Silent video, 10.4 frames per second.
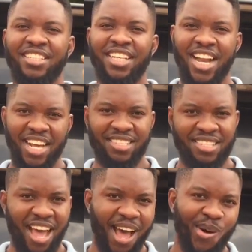The
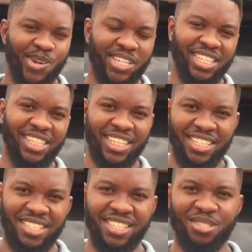next car on the
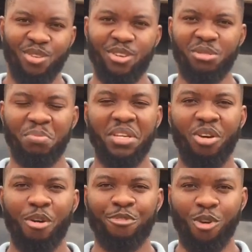list is going to
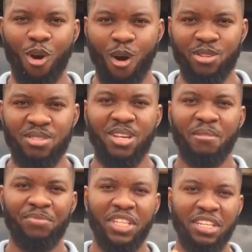be, of course,
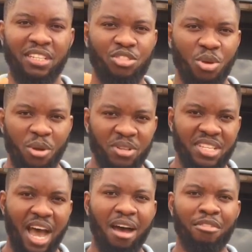the
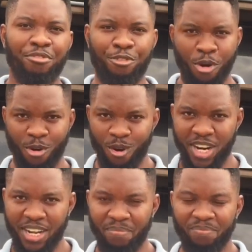Toyota
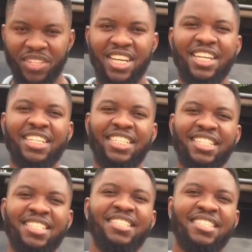4Runner.
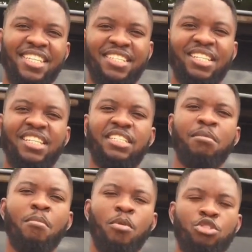This is easily
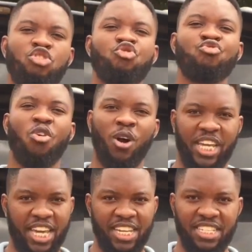the most
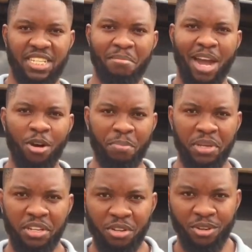rugged, in my
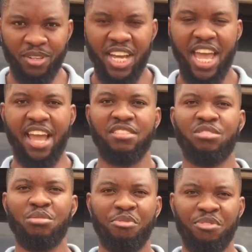opinion,
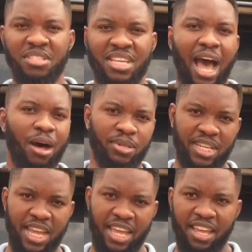SUVs
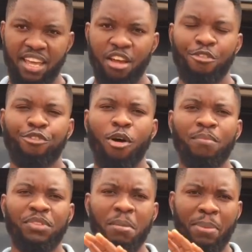out there.
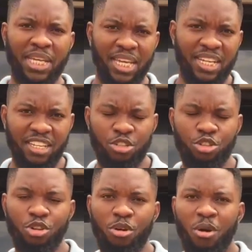From the beginning,
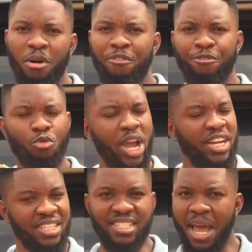of
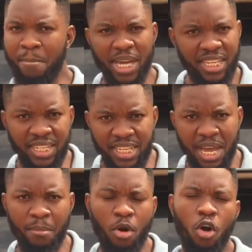when they started making
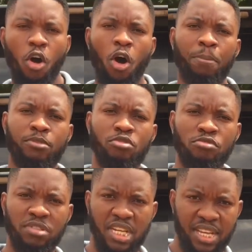them up
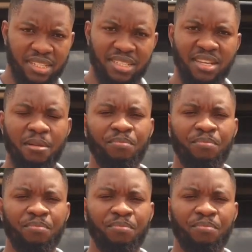to date,